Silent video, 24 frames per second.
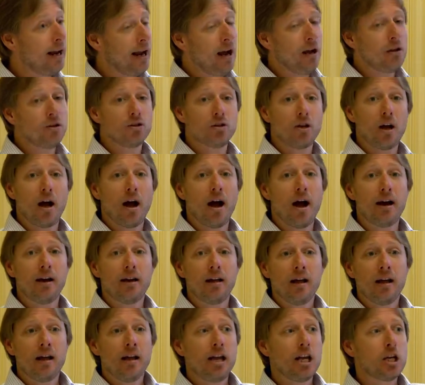downside,
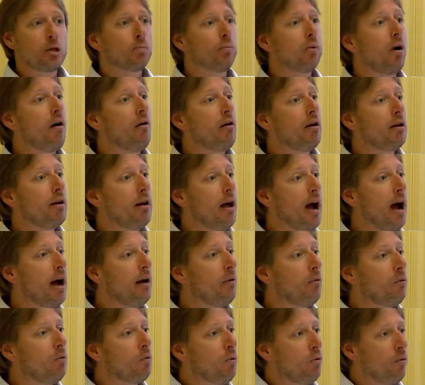is probably
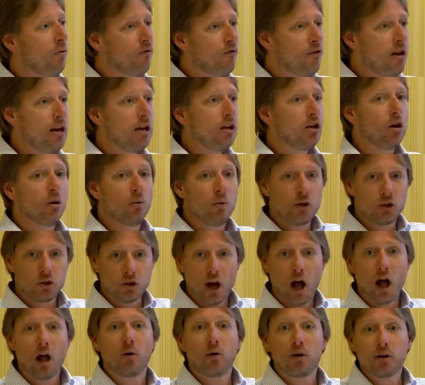not fitting your risk
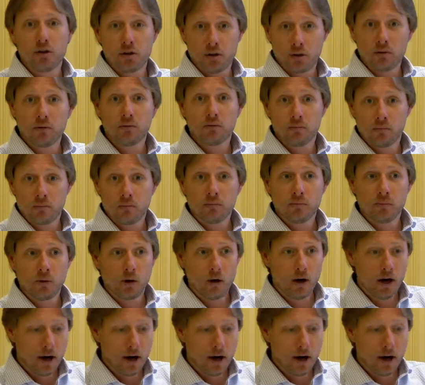tolerance, all